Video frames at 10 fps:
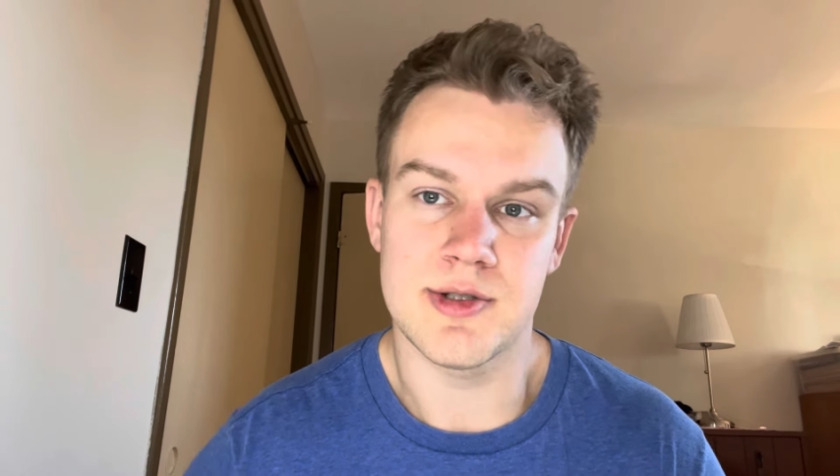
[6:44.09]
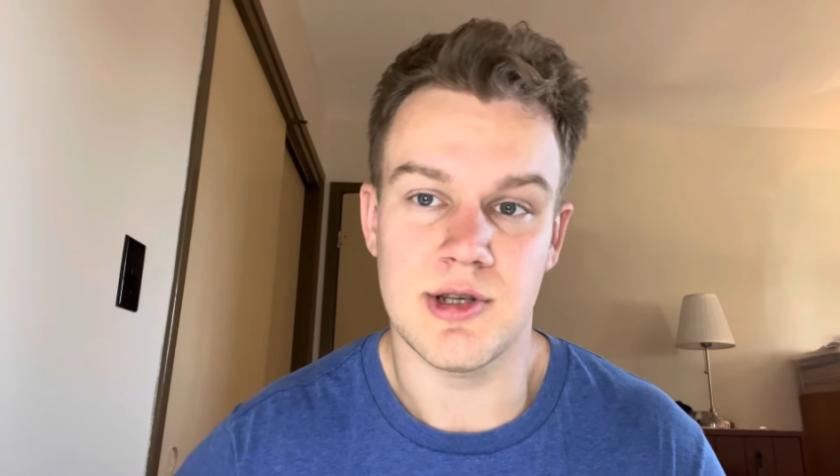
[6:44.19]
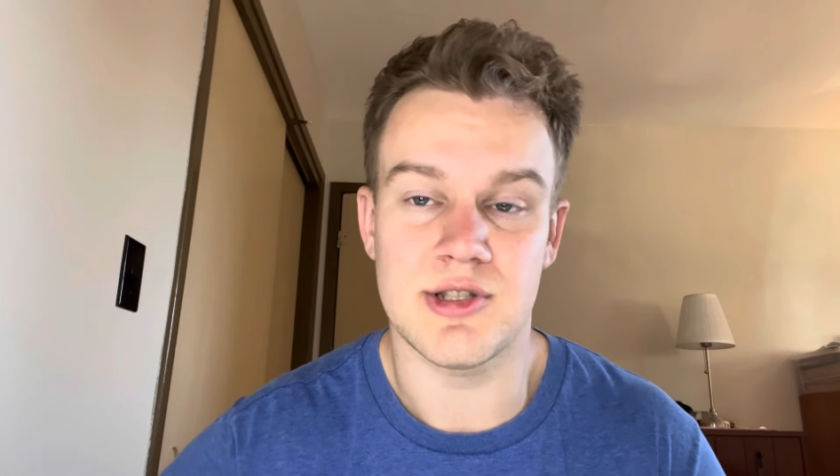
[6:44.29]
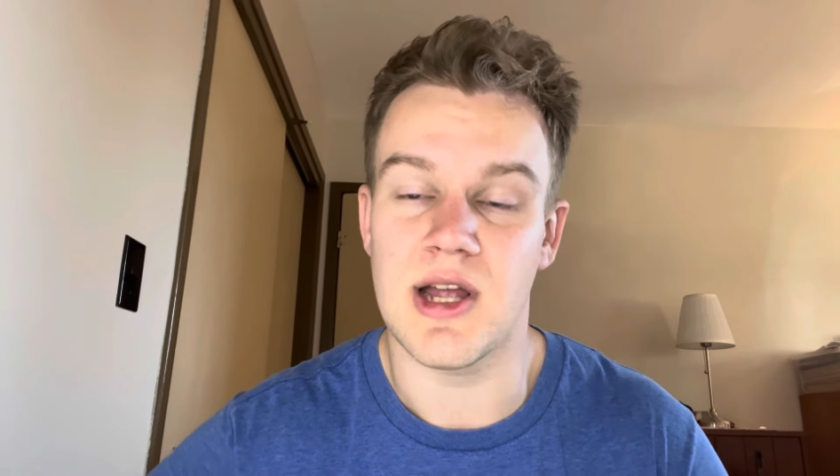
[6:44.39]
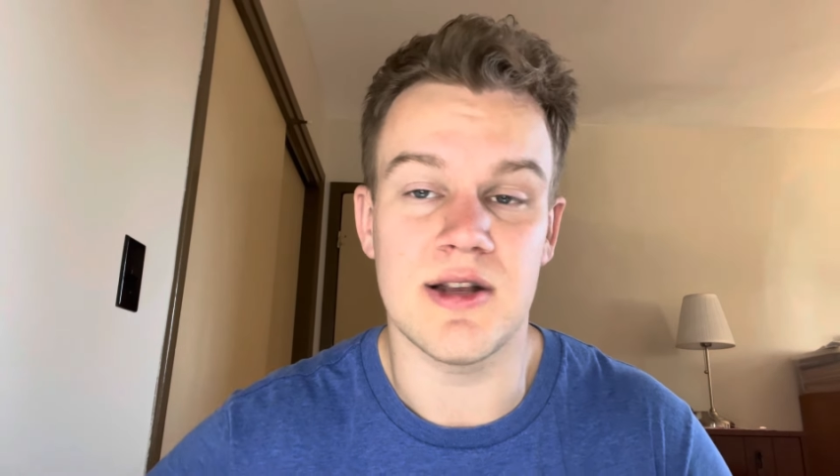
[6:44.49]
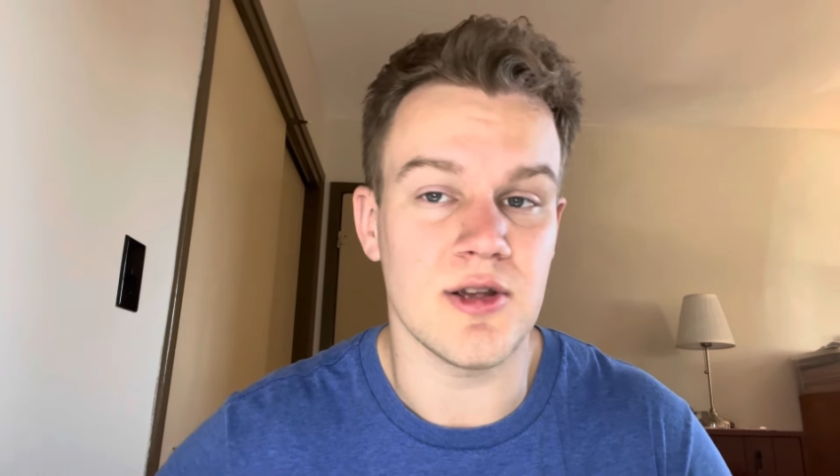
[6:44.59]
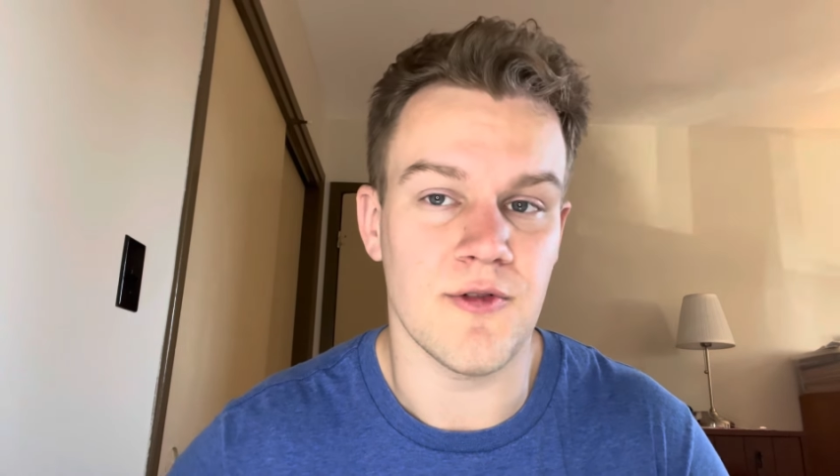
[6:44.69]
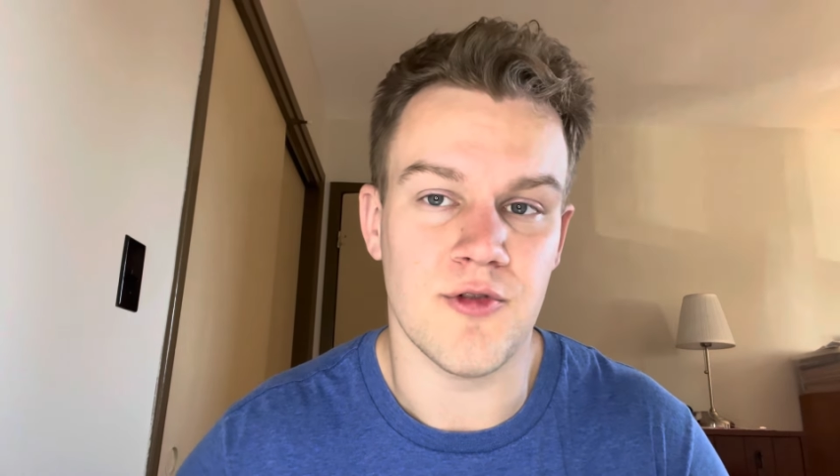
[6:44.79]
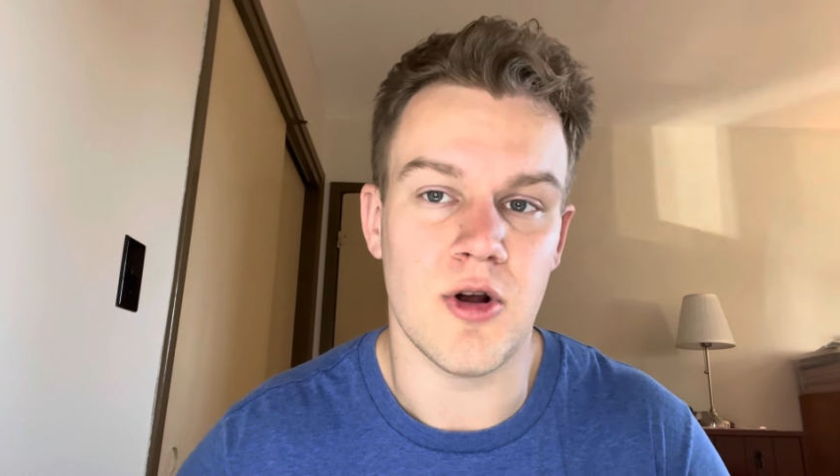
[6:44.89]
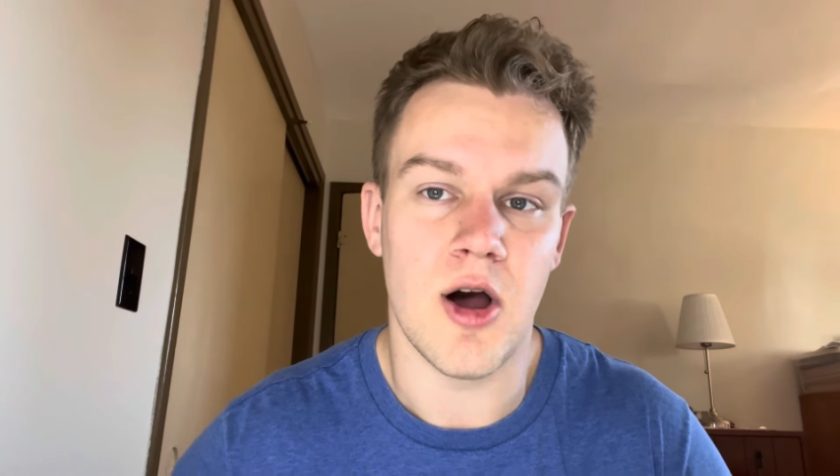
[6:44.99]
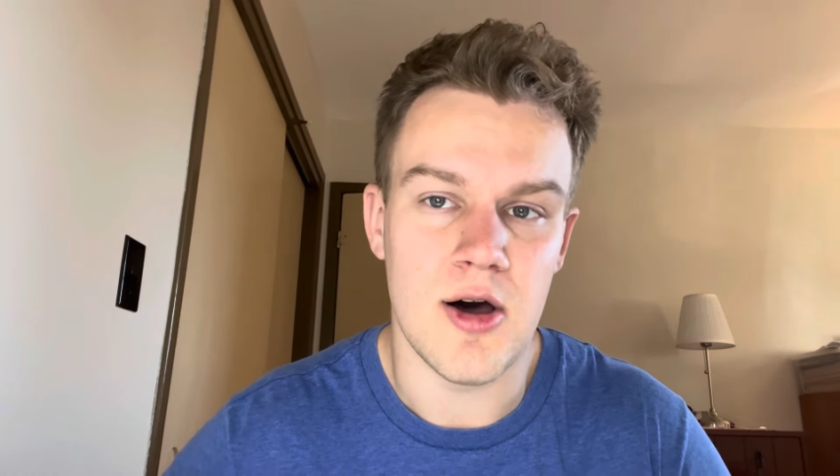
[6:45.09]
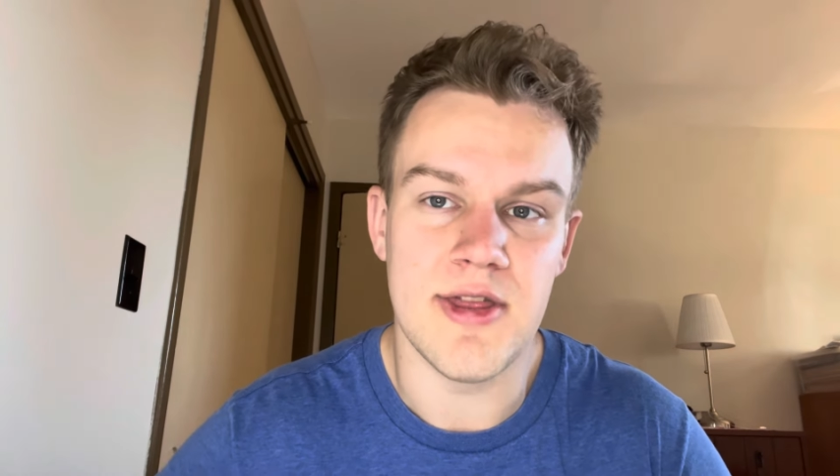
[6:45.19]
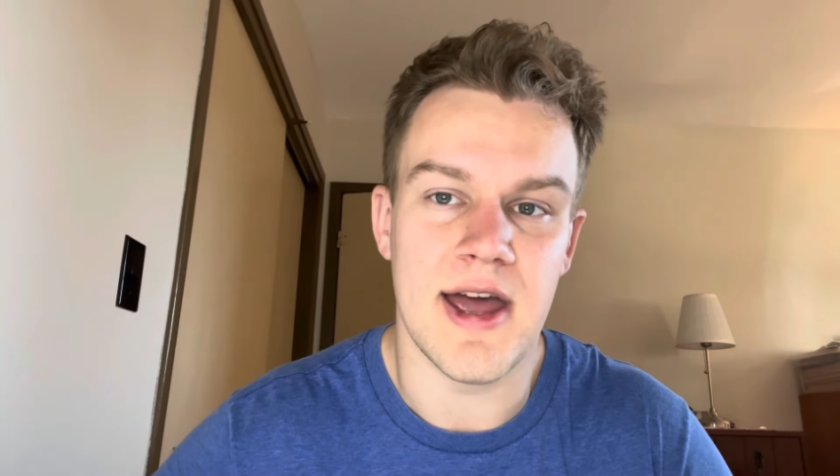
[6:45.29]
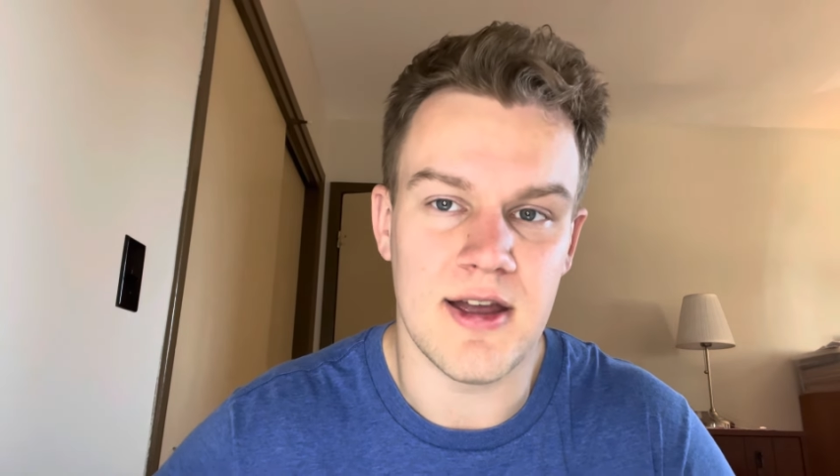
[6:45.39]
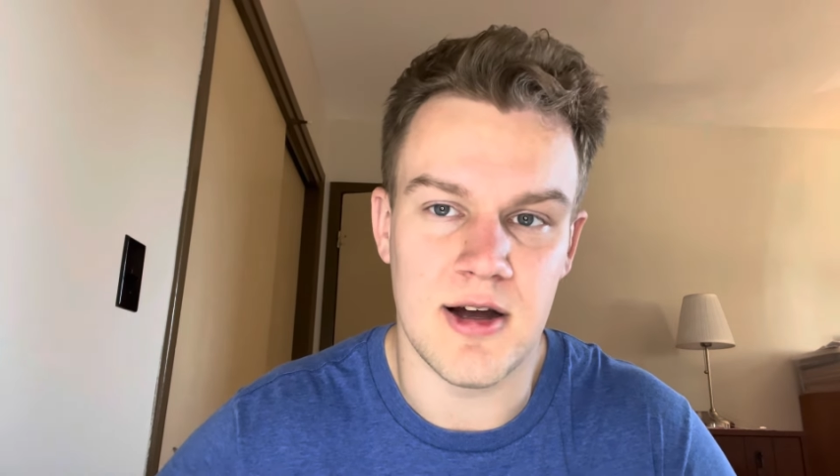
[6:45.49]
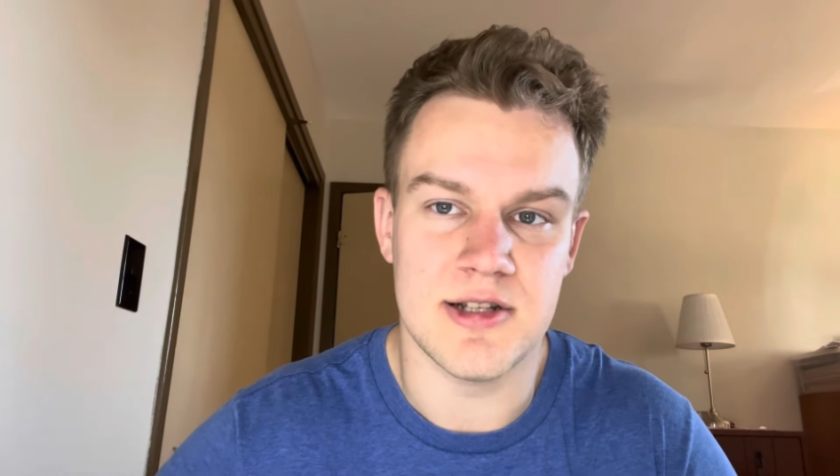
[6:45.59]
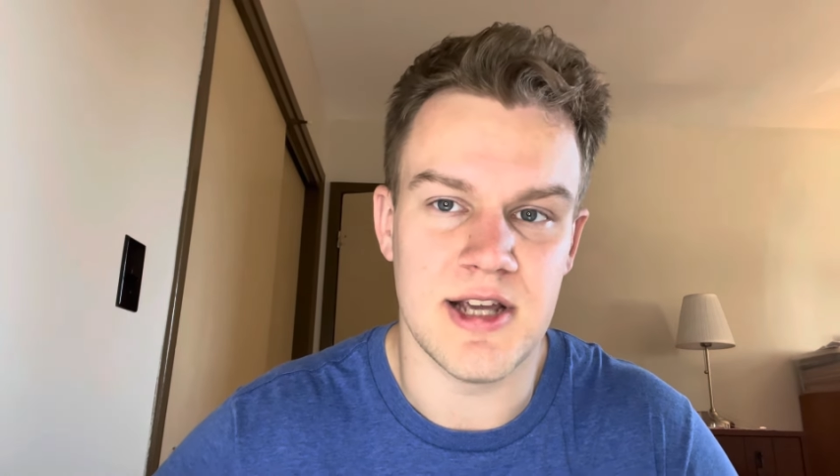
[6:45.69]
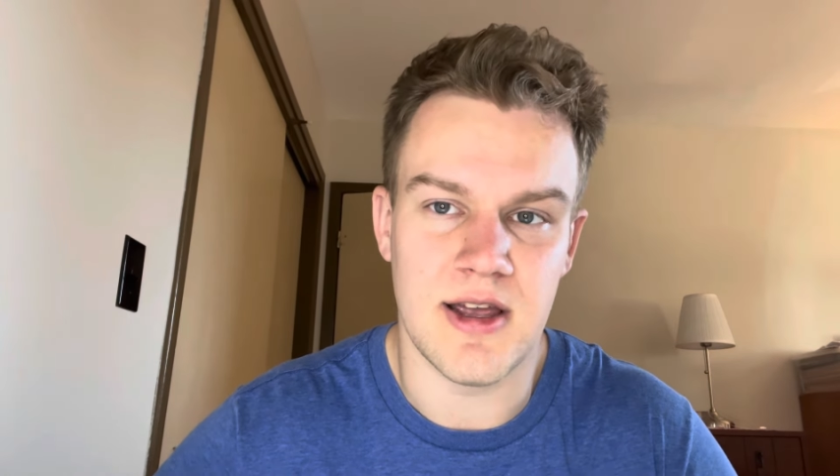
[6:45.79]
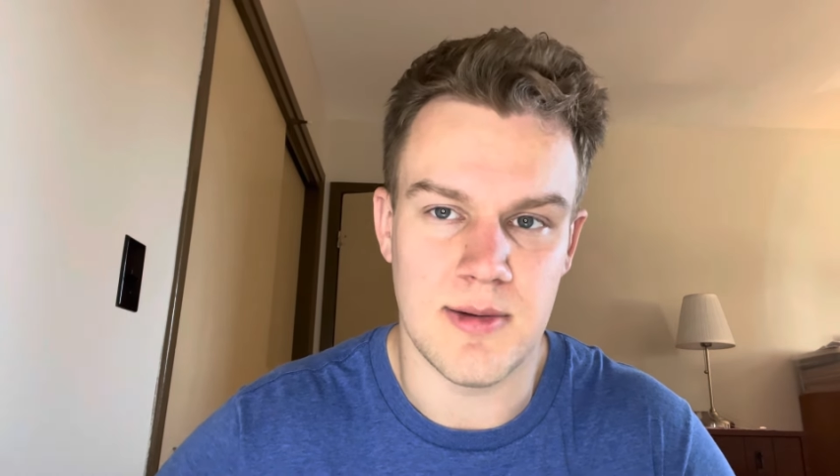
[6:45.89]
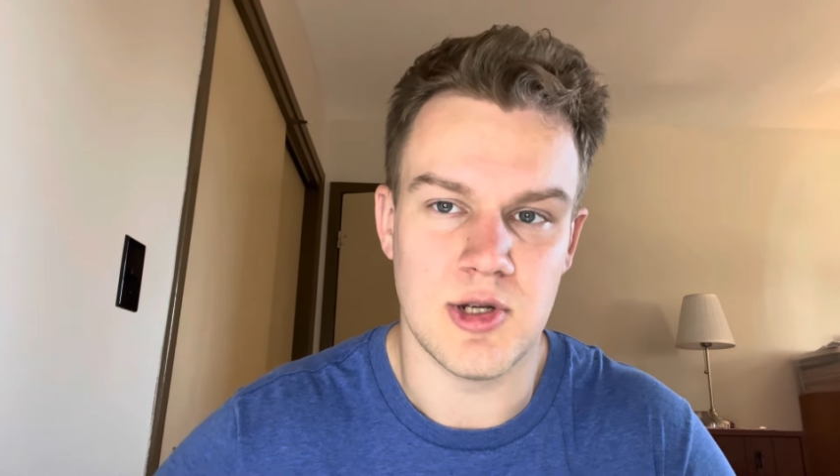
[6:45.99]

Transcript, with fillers: So stay tuned for all that content